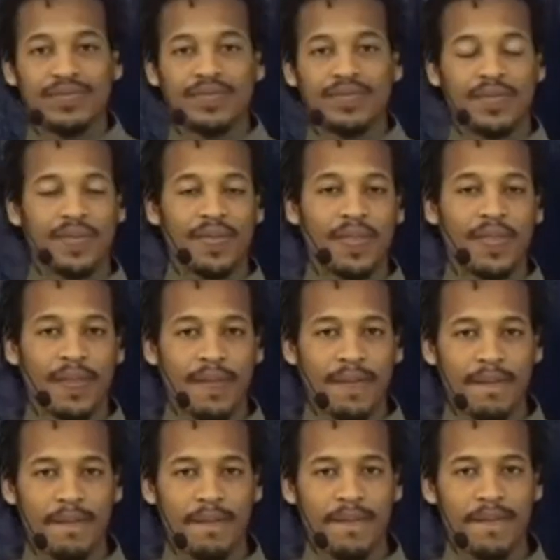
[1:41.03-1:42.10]

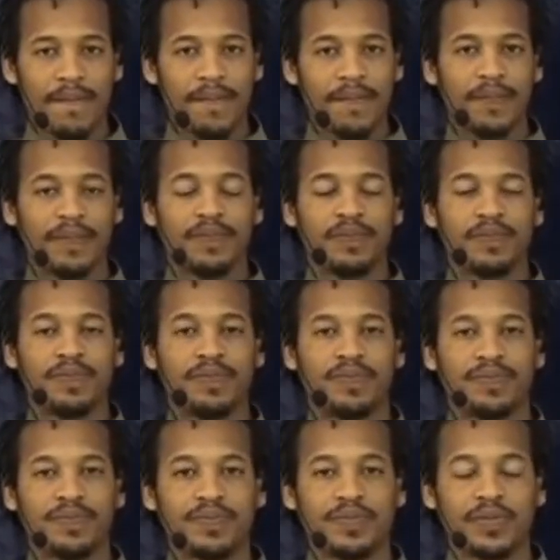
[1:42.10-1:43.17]

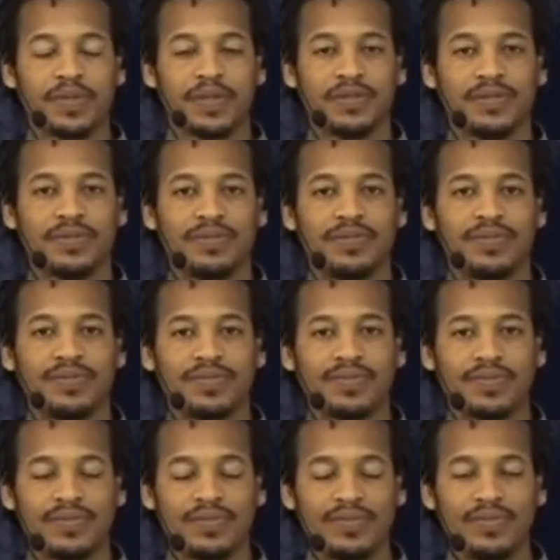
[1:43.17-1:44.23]

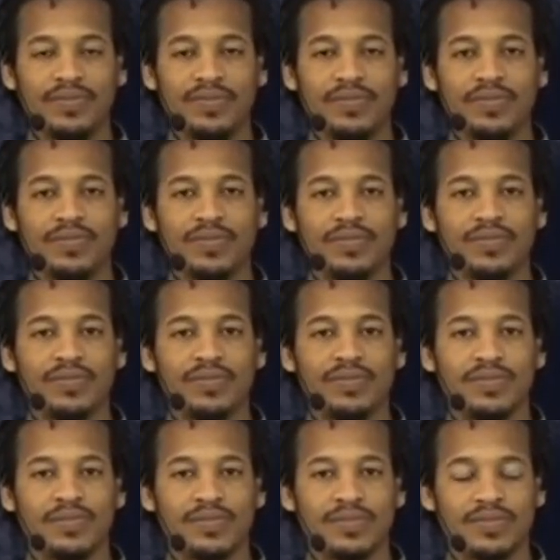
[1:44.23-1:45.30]

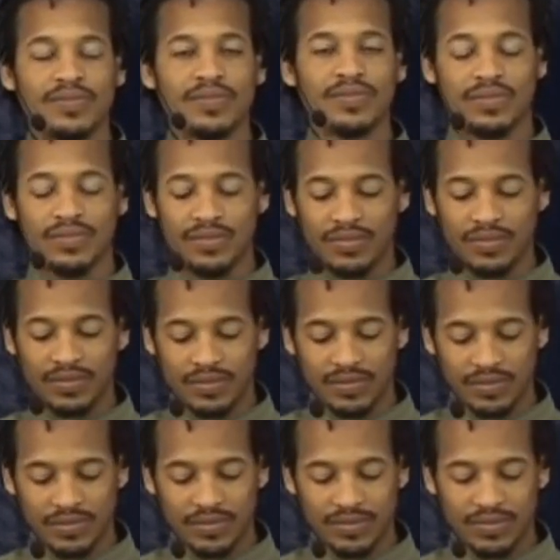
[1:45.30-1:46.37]

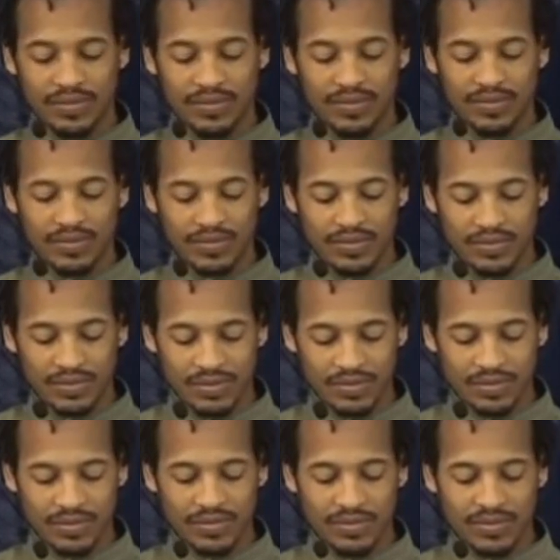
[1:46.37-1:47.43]

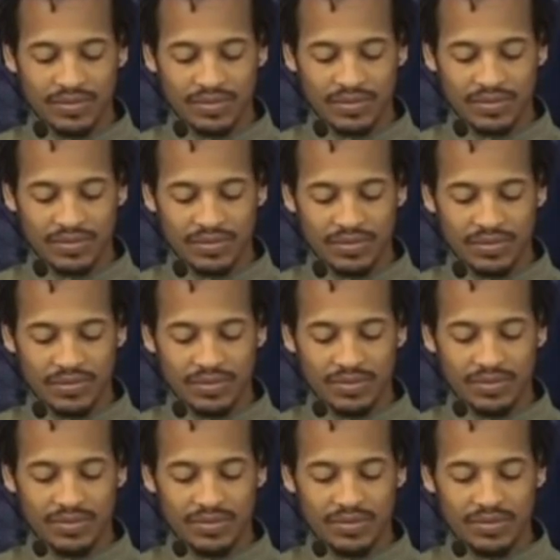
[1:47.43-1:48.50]

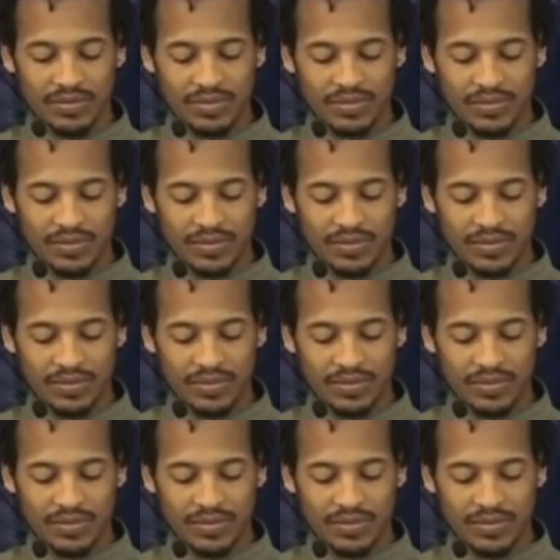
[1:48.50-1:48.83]
[no speech]